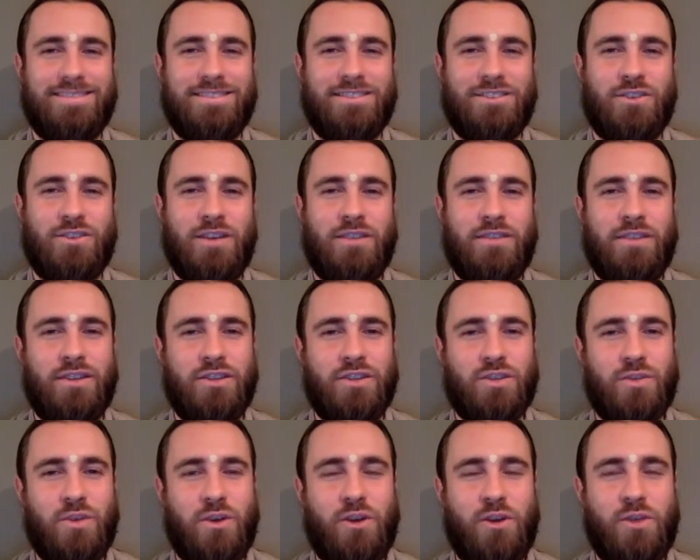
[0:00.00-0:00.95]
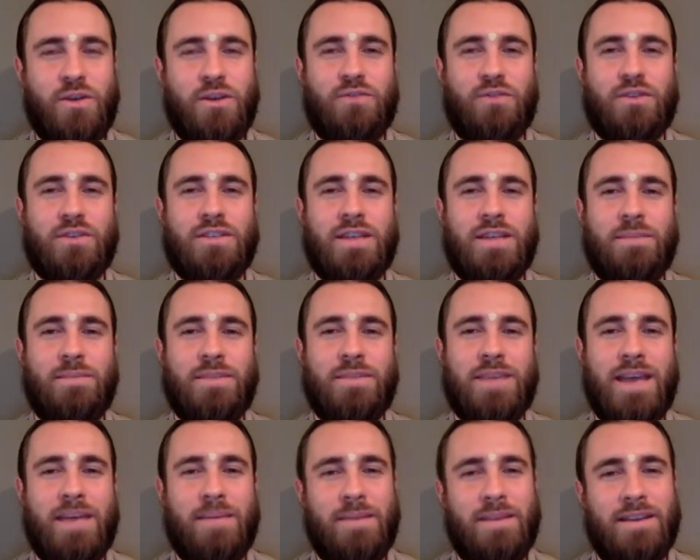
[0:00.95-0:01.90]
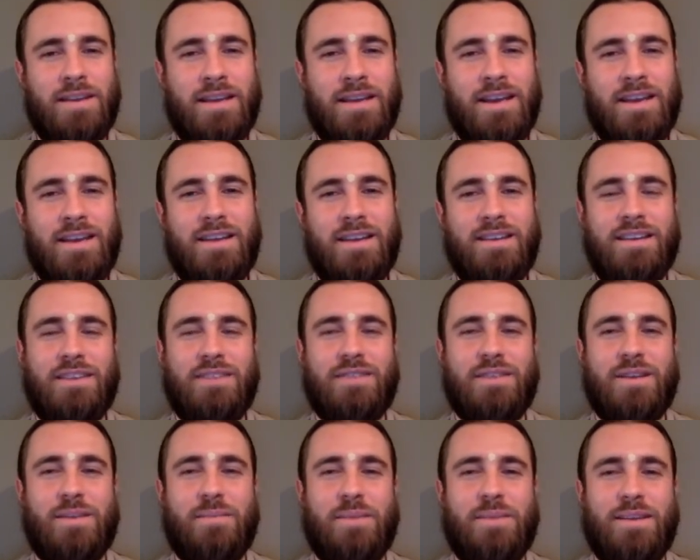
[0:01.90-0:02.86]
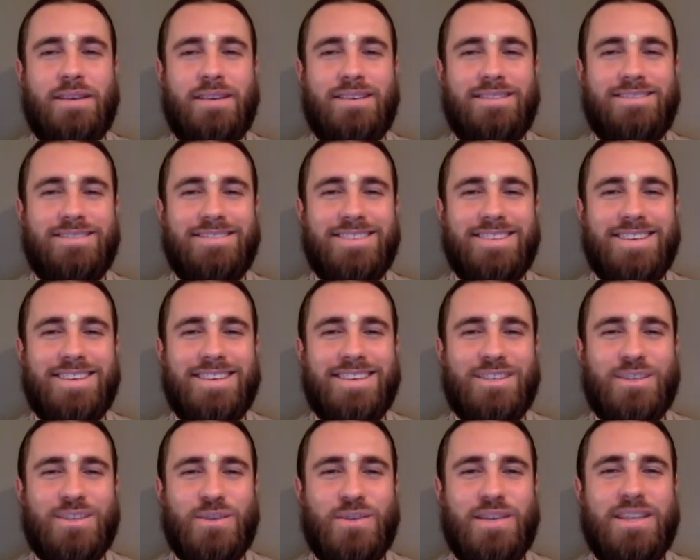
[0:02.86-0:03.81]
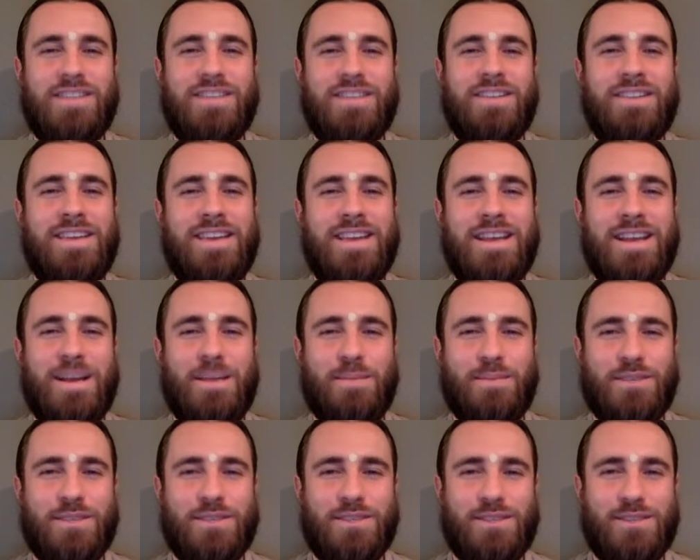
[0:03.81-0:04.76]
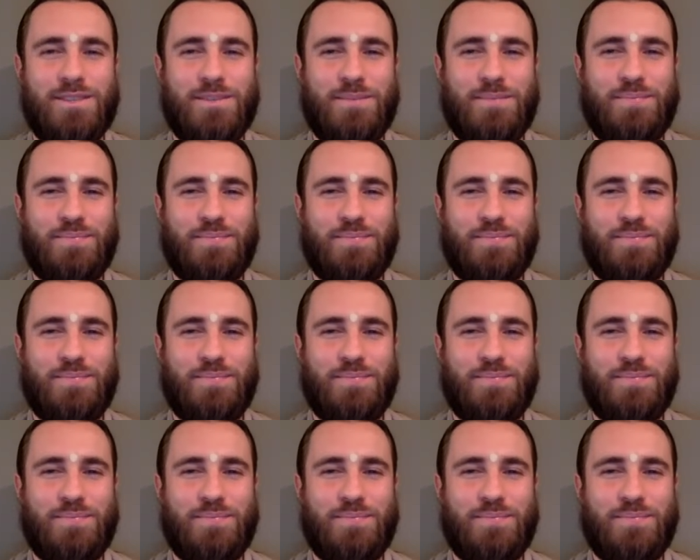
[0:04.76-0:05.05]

So it will swallow it for some time, and again it will appear. So these are the eclipses.